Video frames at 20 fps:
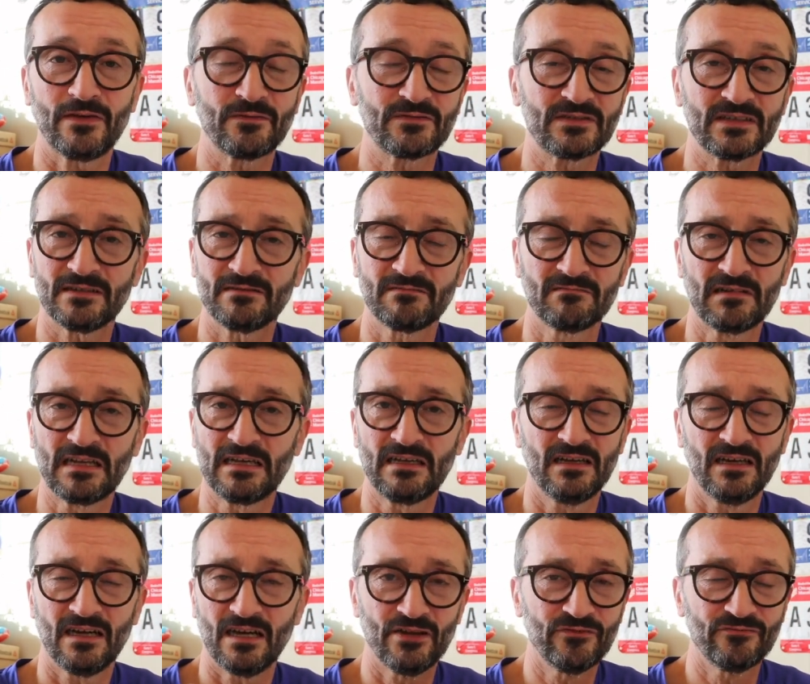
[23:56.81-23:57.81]
I've done
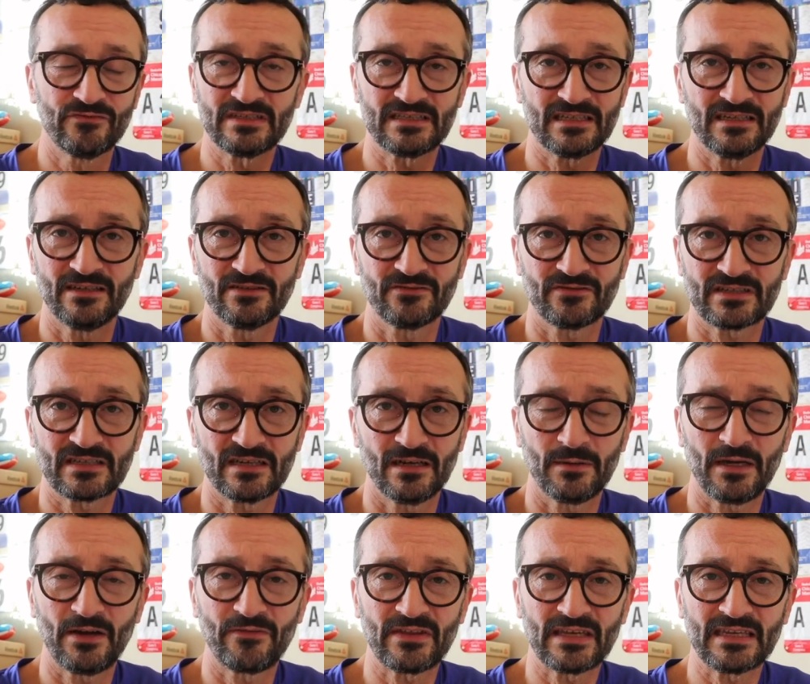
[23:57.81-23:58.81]
hundreds and hundreds of
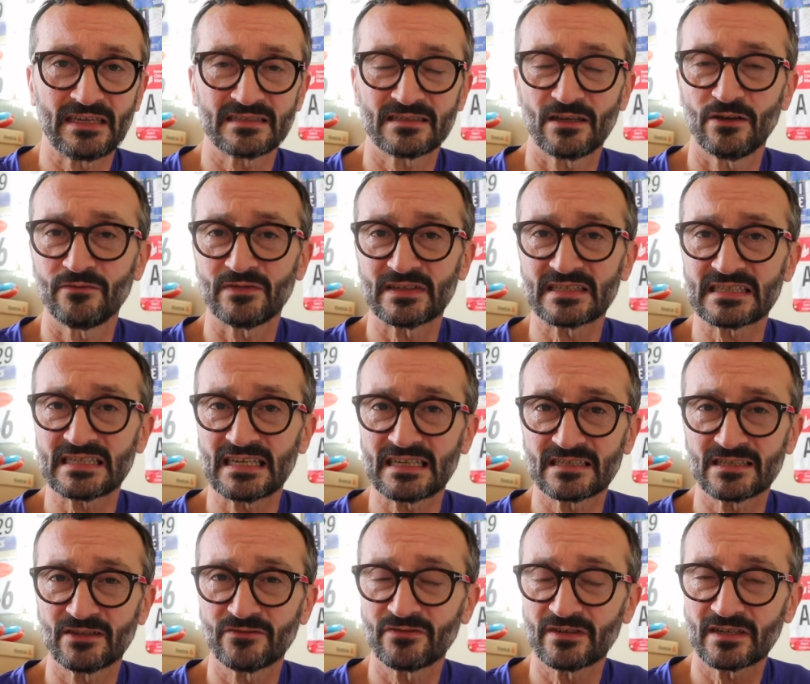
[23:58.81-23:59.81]
kilometers. I think it's over
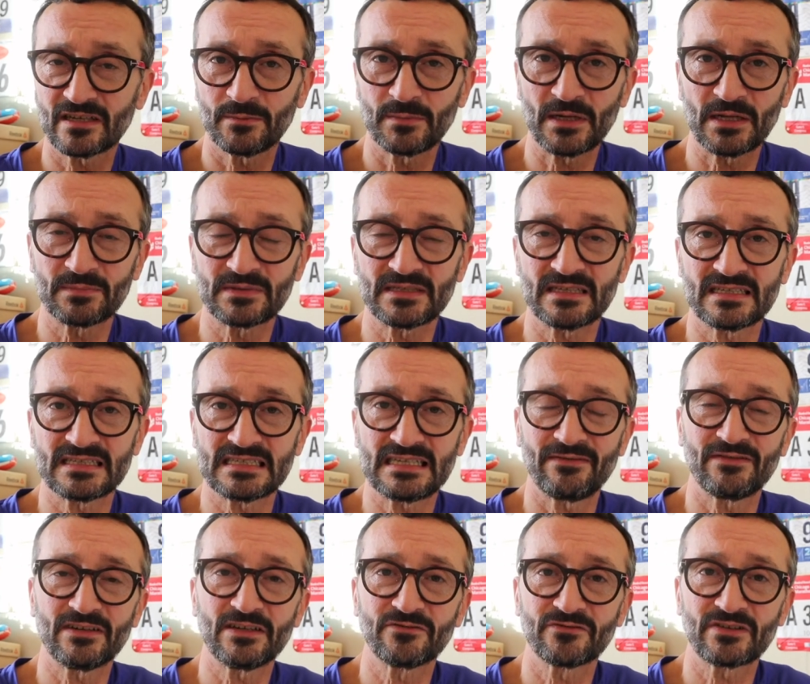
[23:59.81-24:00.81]
600, coming up to
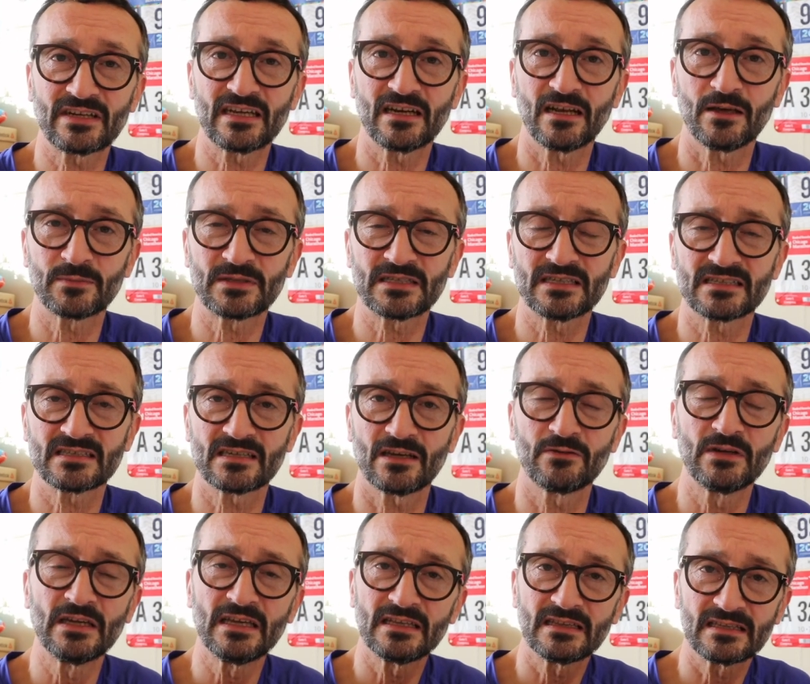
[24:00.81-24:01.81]
700 kilometers.
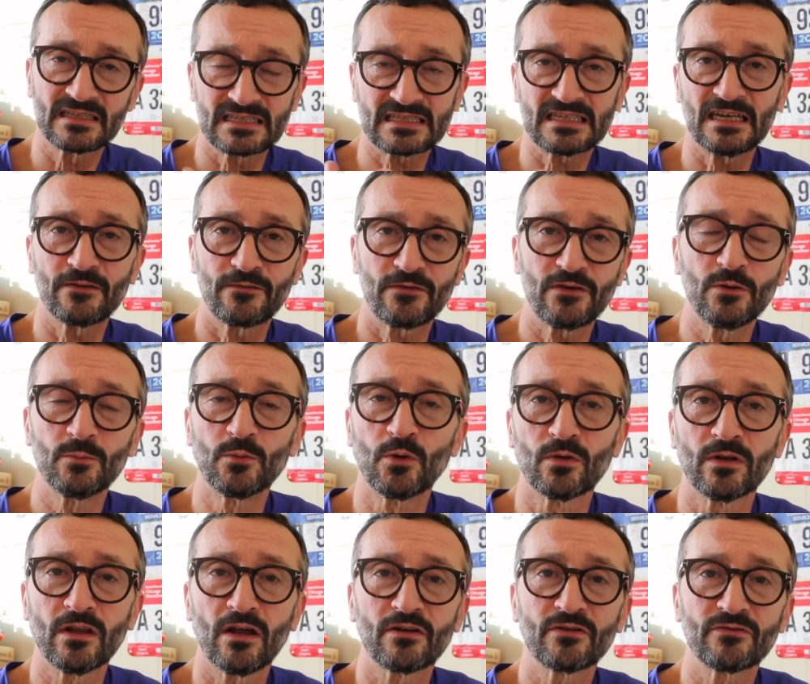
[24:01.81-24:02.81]
So there's still a few more
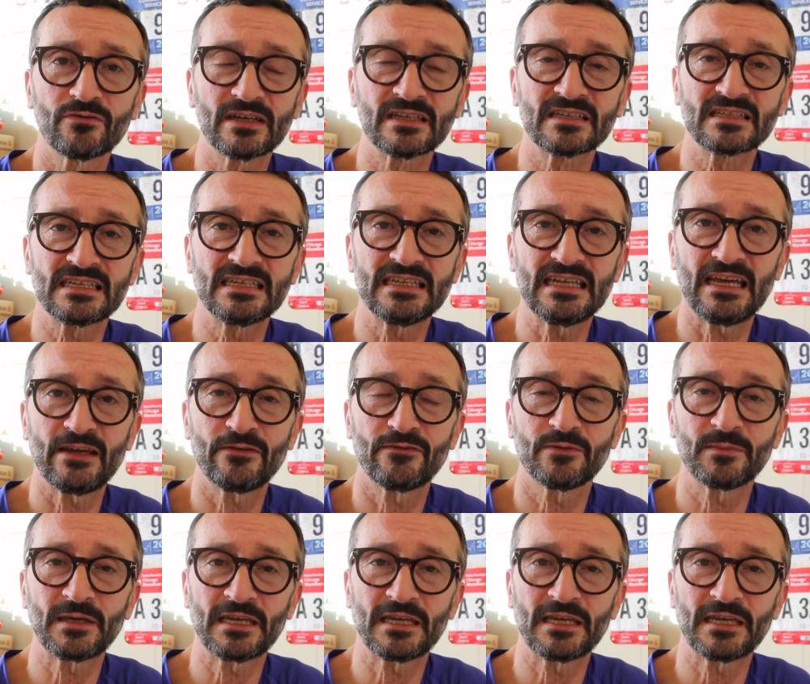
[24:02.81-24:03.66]
long runs in there for